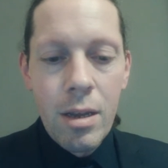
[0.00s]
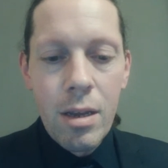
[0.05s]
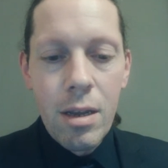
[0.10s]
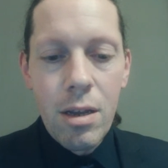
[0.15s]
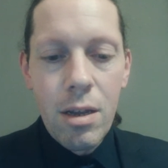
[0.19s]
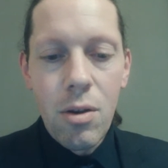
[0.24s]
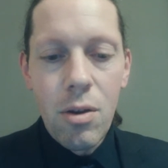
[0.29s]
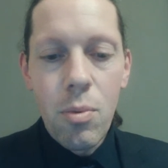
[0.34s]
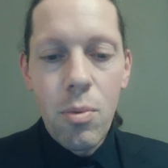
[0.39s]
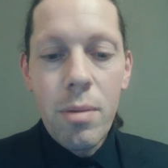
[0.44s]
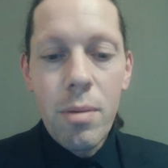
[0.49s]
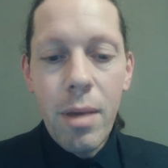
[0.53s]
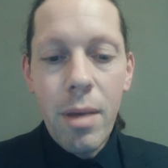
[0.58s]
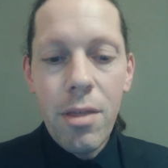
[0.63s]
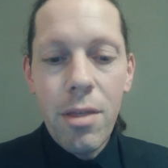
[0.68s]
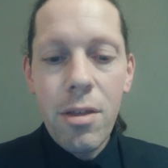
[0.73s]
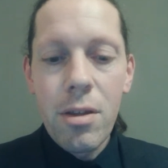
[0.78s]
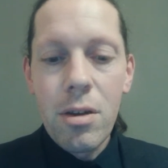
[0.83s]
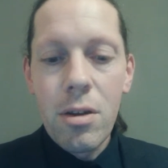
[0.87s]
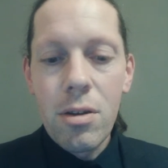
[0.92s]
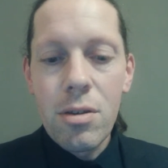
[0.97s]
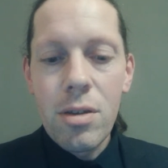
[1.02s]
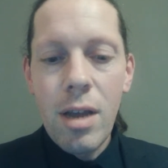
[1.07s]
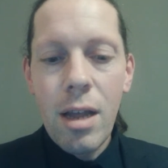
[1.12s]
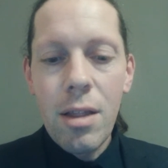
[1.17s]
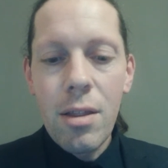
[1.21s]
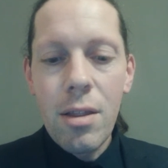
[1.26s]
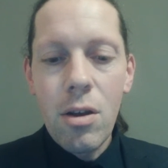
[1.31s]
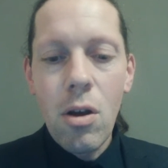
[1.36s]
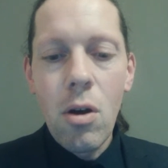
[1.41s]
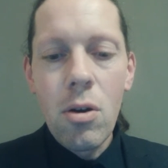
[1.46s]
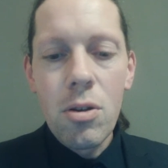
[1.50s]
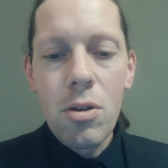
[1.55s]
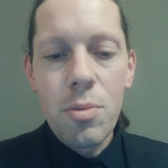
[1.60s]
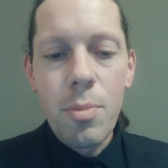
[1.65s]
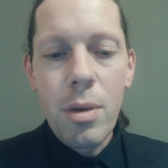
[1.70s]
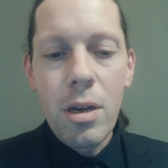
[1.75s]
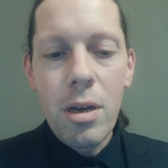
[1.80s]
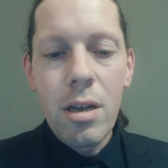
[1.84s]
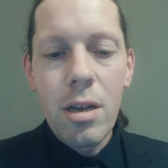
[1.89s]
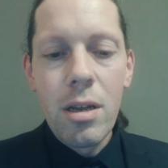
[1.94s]
one method looks at the
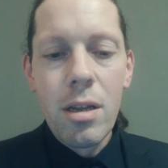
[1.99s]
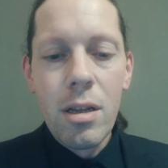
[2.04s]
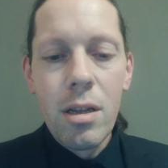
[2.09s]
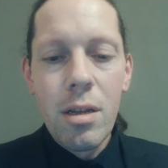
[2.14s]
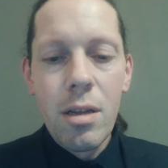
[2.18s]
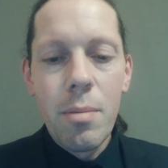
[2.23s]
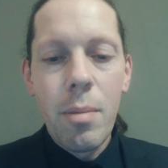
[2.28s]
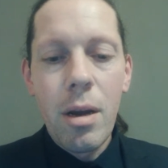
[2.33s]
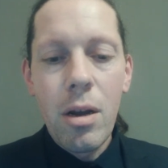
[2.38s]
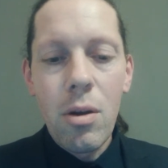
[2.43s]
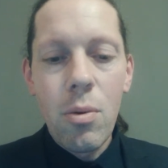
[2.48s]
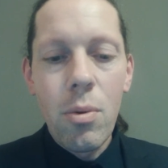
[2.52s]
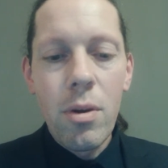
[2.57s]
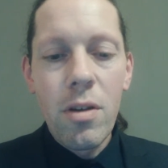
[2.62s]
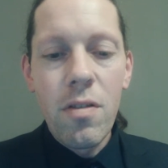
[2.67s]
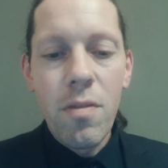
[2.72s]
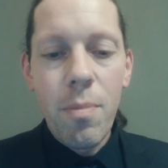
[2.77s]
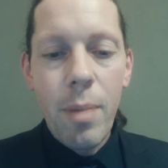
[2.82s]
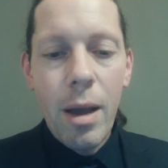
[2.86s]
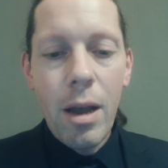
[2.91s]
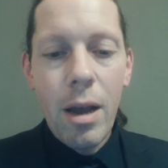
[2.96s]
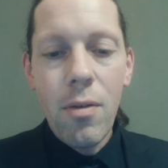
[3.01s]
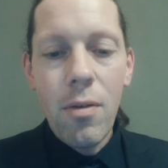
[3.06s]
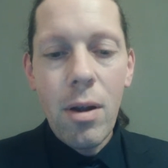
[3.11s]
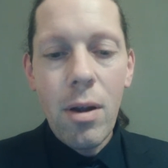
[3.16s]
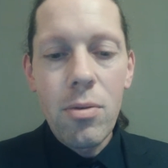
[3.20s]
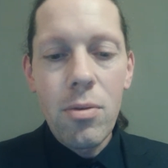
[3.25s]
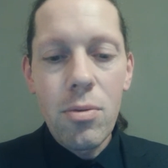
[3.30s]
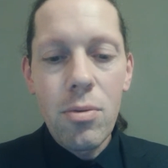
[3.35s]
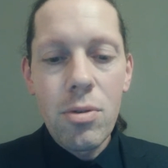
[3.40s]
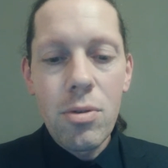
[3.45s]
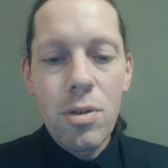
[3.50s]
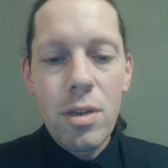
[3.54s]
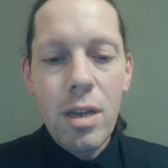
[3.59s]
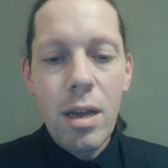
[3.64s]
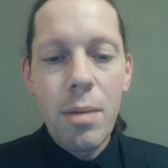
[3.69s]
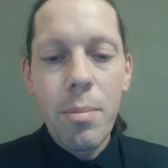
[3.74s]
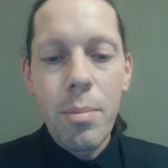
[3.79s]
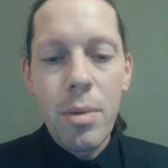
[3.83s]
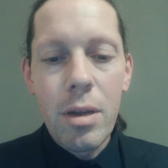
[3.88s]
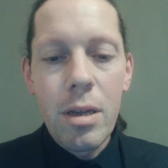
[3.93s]
cosmic microwave background, or
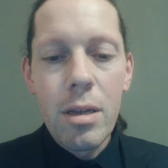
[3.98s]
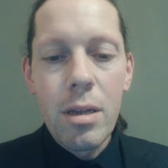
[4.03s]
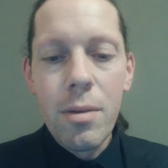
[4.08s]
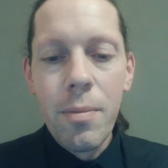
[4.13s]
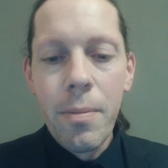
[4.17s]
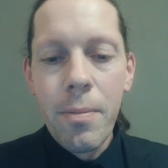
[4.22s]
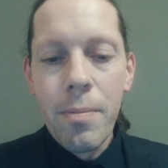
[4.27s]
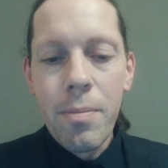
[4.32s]
CMB.